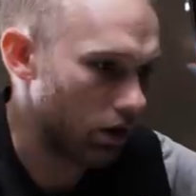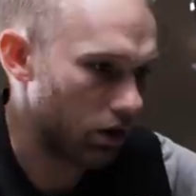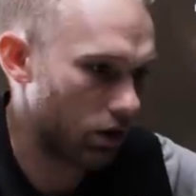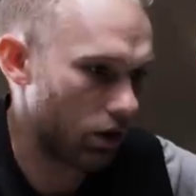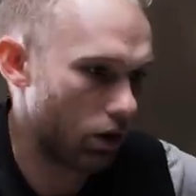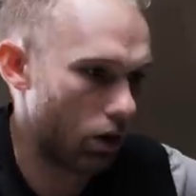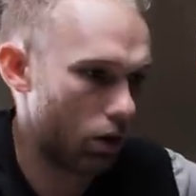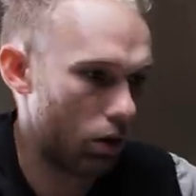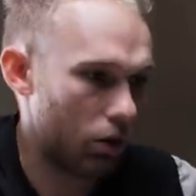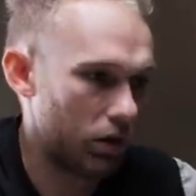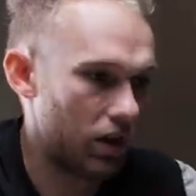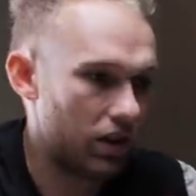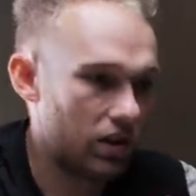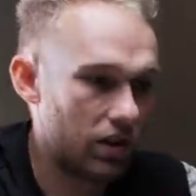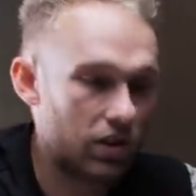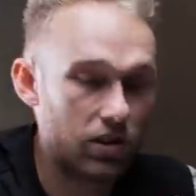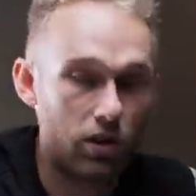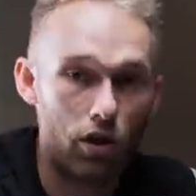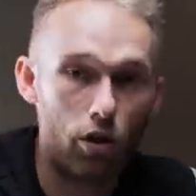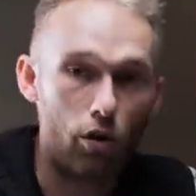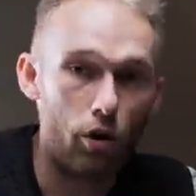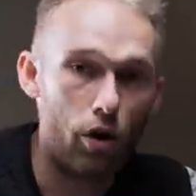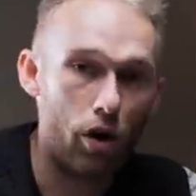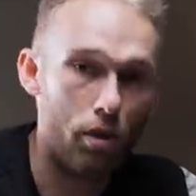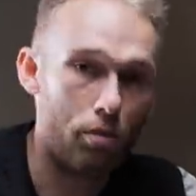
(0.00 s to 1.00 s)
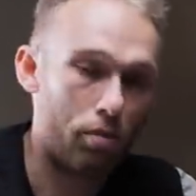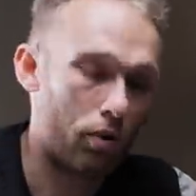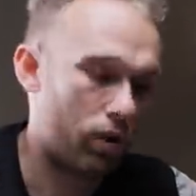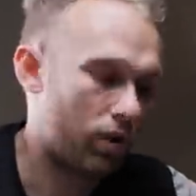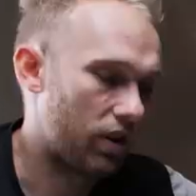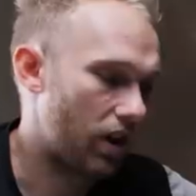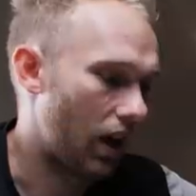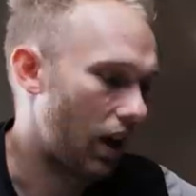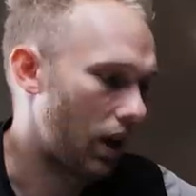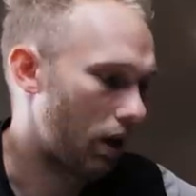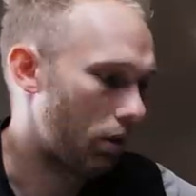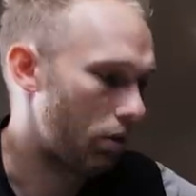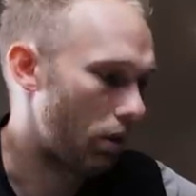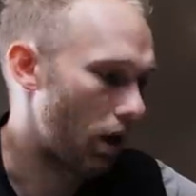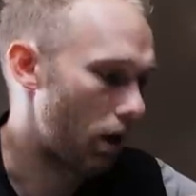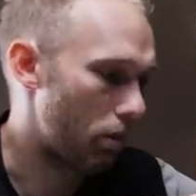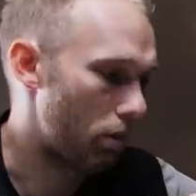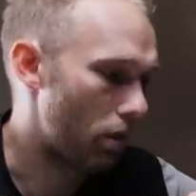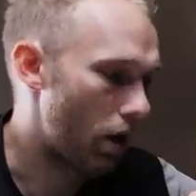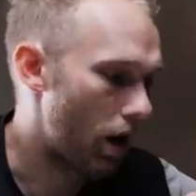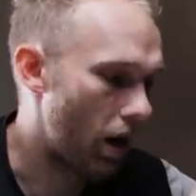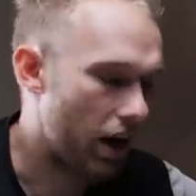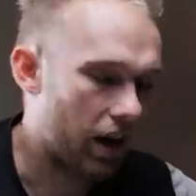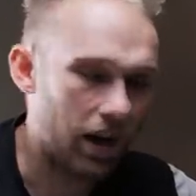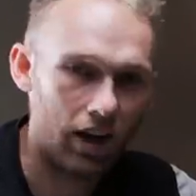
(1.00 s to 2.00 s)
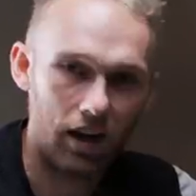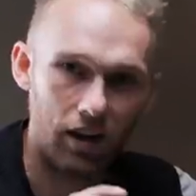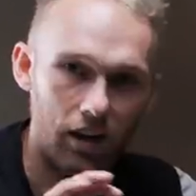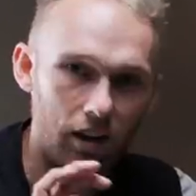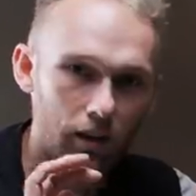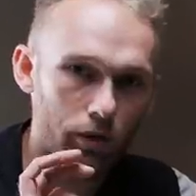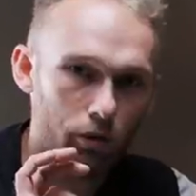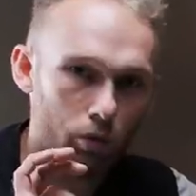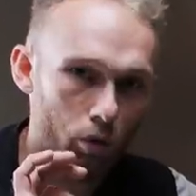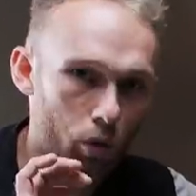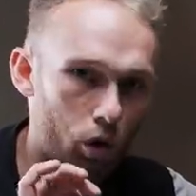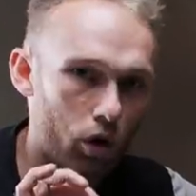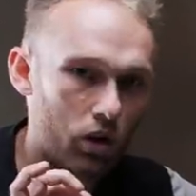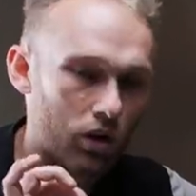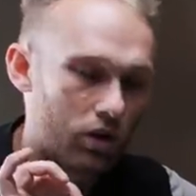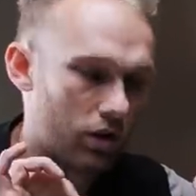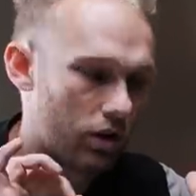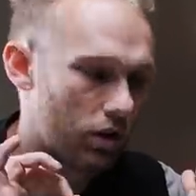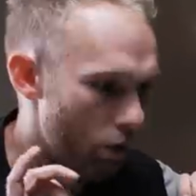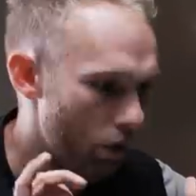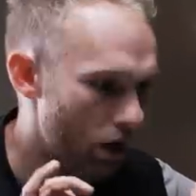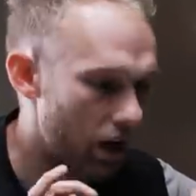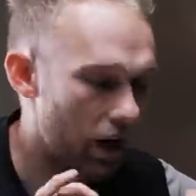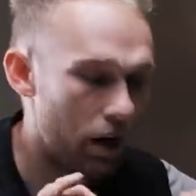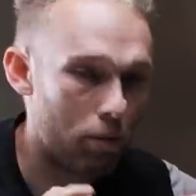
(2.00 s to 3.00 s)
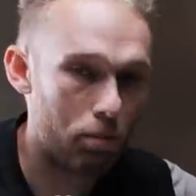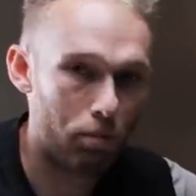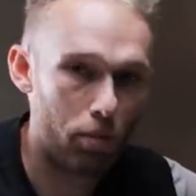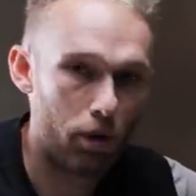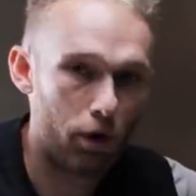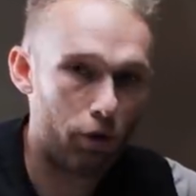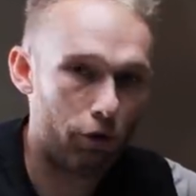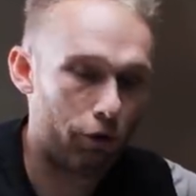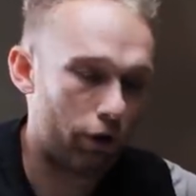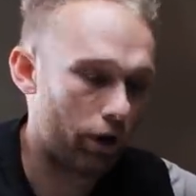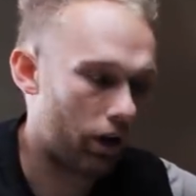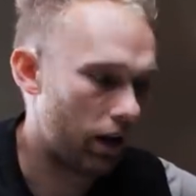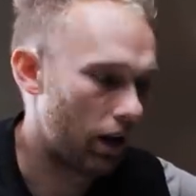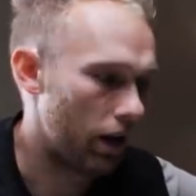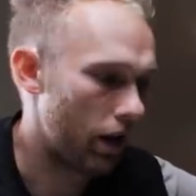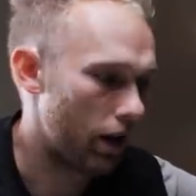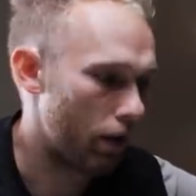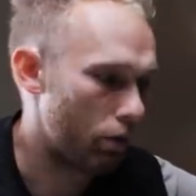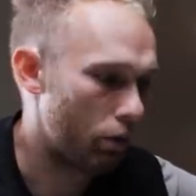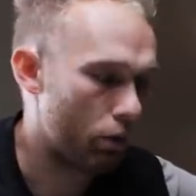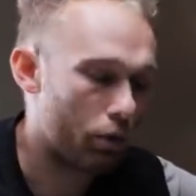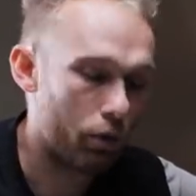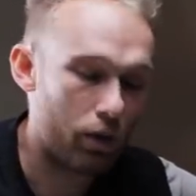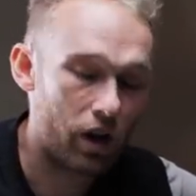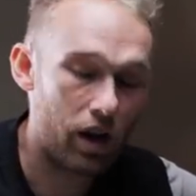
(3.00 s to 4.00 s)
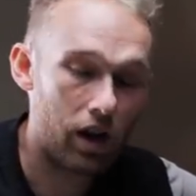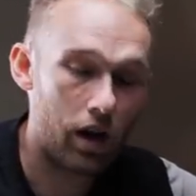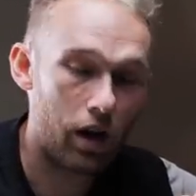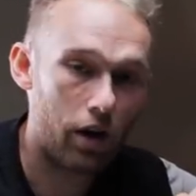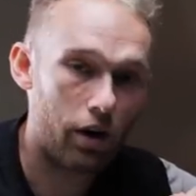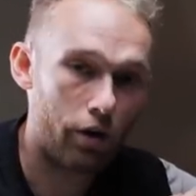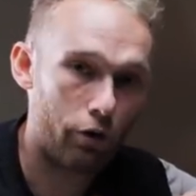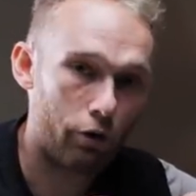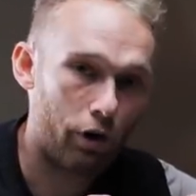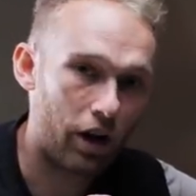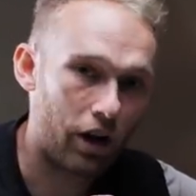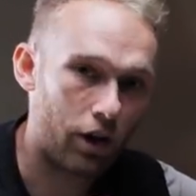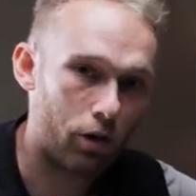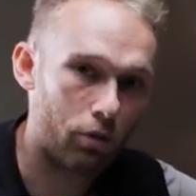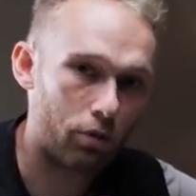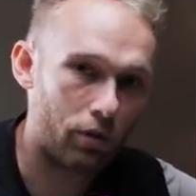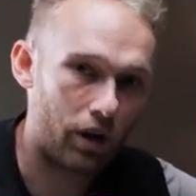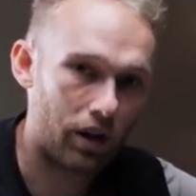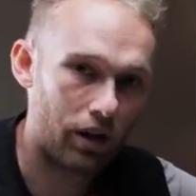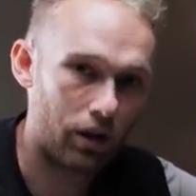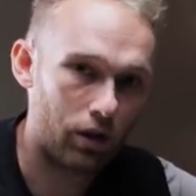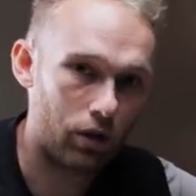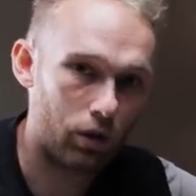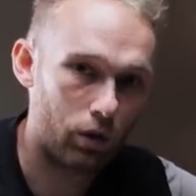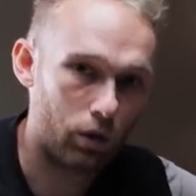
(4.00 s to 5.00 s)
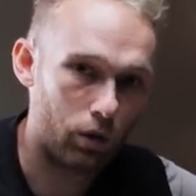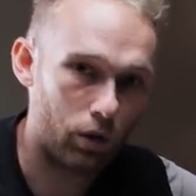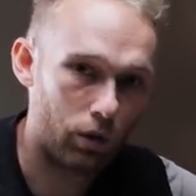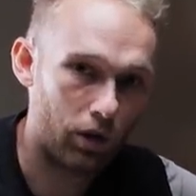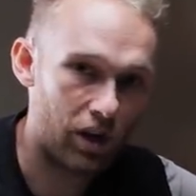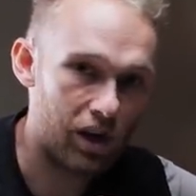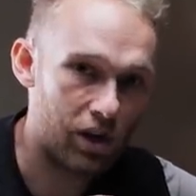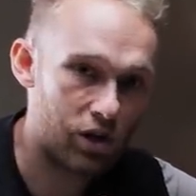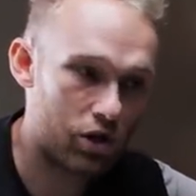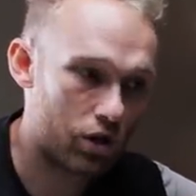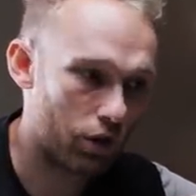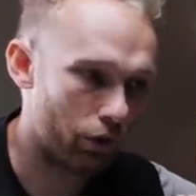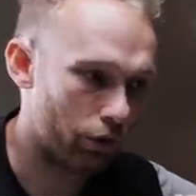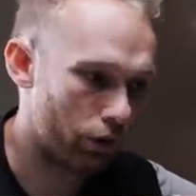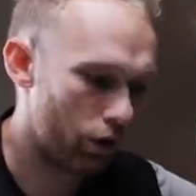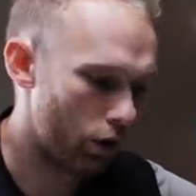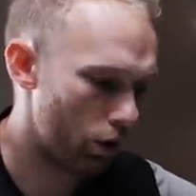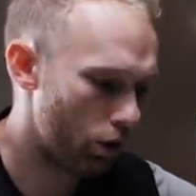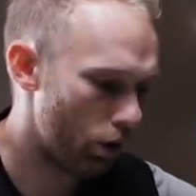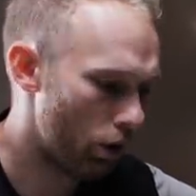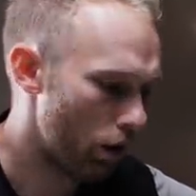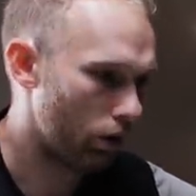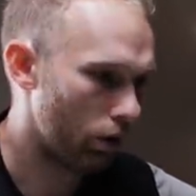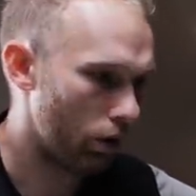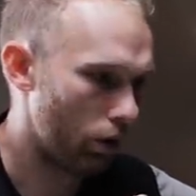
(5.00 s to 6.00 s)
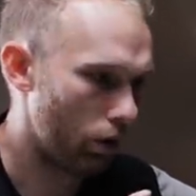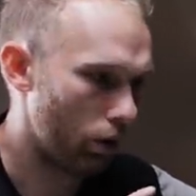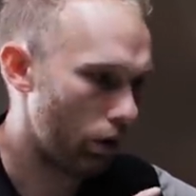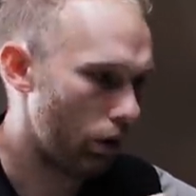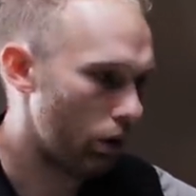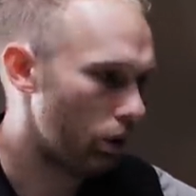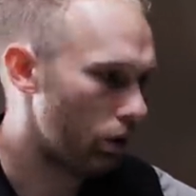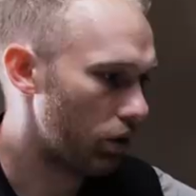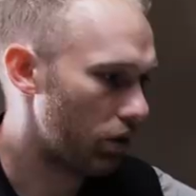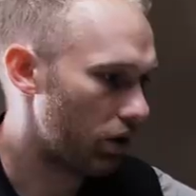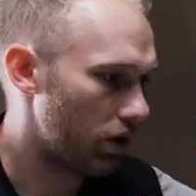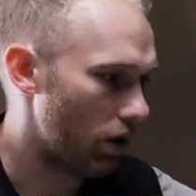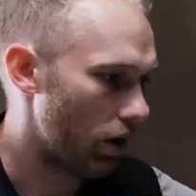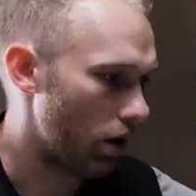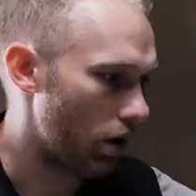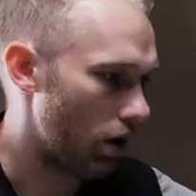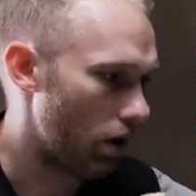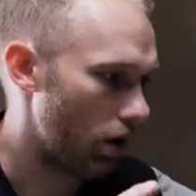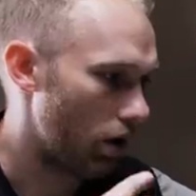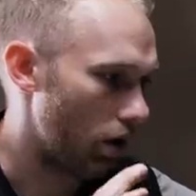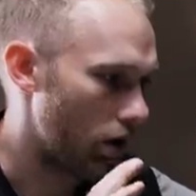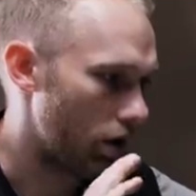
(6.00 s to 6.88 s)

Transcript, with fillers: So this is how I protect my bike and it works really perfectly. I would really recommend to each of you to use a